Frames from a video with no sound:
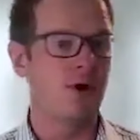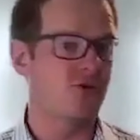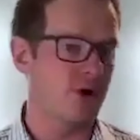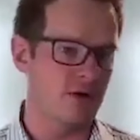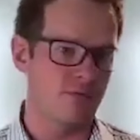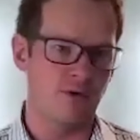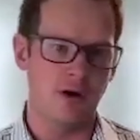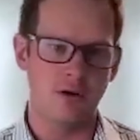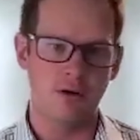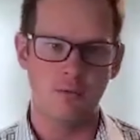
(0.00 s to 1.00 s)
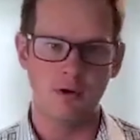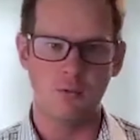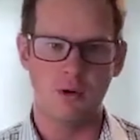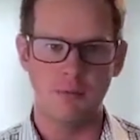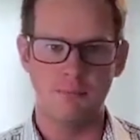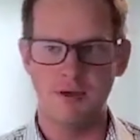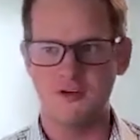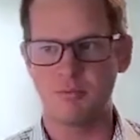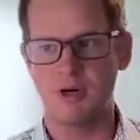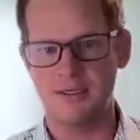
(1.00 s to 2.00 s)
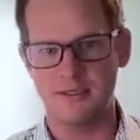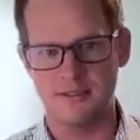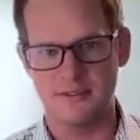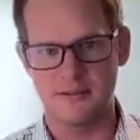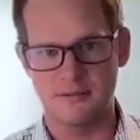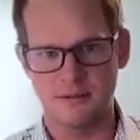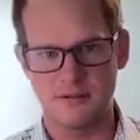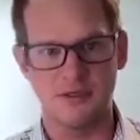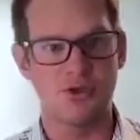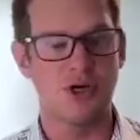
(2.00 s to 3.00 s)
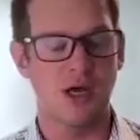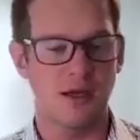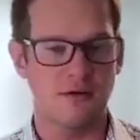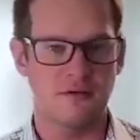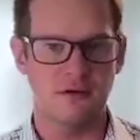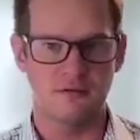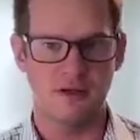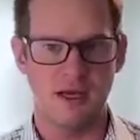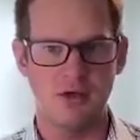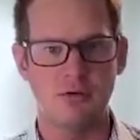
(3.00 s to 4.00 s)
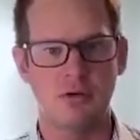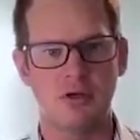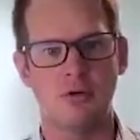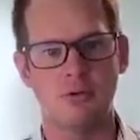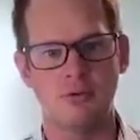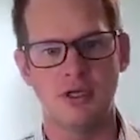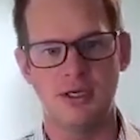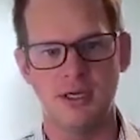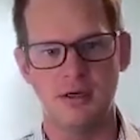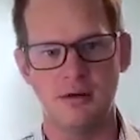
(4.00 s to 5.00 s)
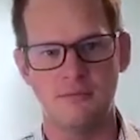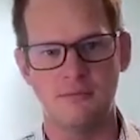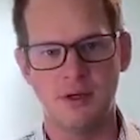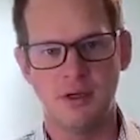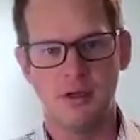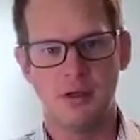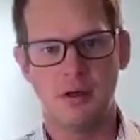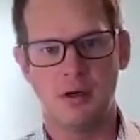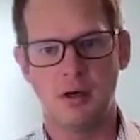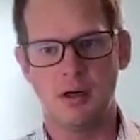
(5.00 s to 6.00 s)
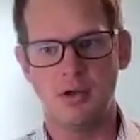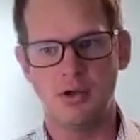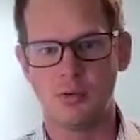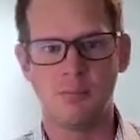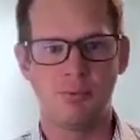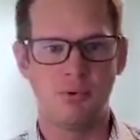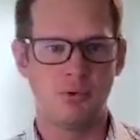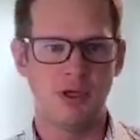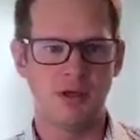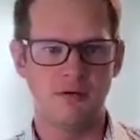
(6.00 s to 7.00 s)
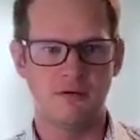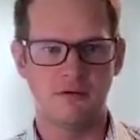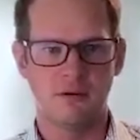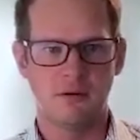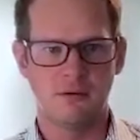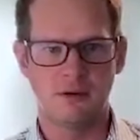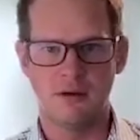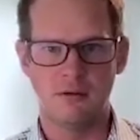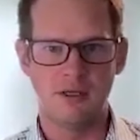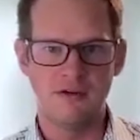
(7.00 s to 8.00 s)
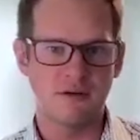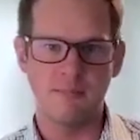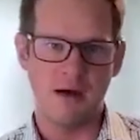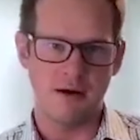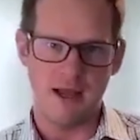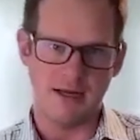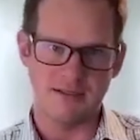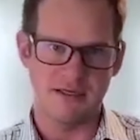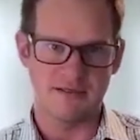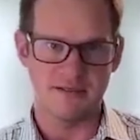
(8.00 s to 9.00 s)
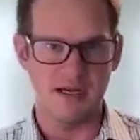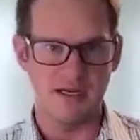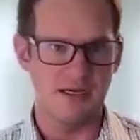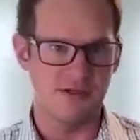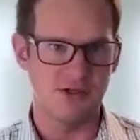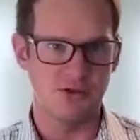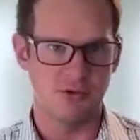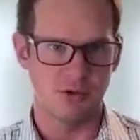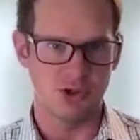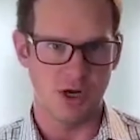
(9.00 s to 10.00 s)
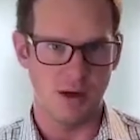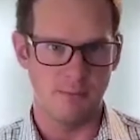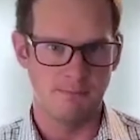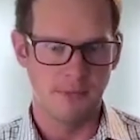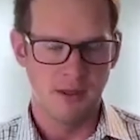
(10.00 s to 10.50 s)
we try to follow, and what best practice suggests is that you can only give your employees the least amount of access they need to do their job.